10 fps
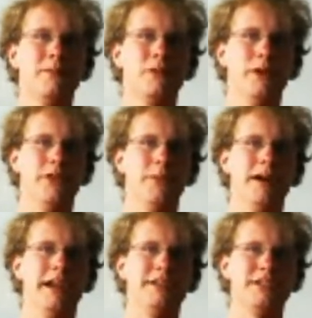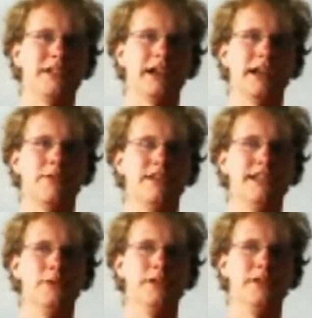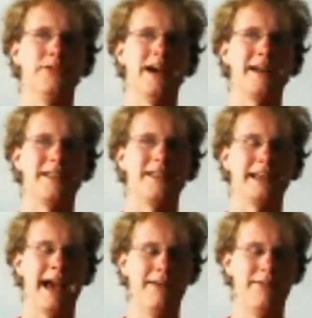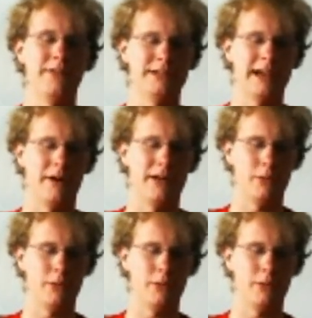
with the money just to kind of deal with the fact that they have this now.